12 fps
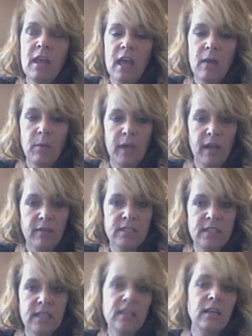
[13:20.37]
and we have to
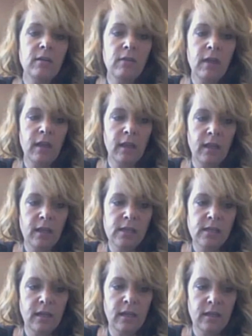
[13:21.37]
see that
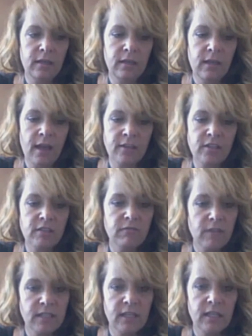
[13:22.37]
it actually
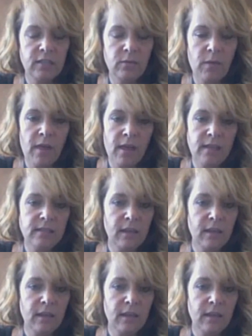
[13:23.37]
resonates with us.